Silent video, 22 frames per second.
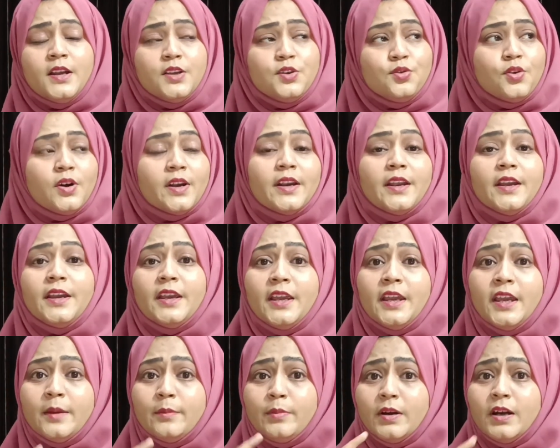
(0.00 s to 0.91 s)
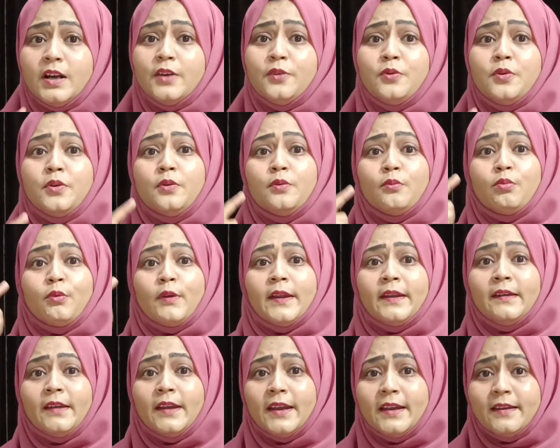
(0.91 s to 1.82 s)
You are able to
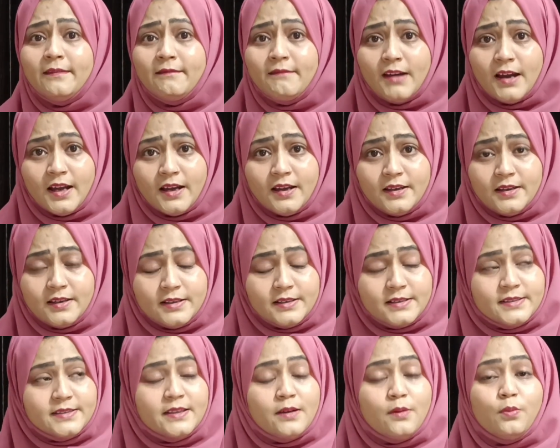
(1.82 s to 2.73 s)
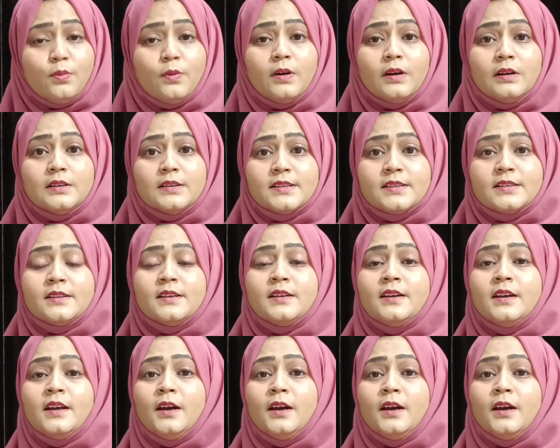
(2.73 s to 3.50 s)
recognize the words,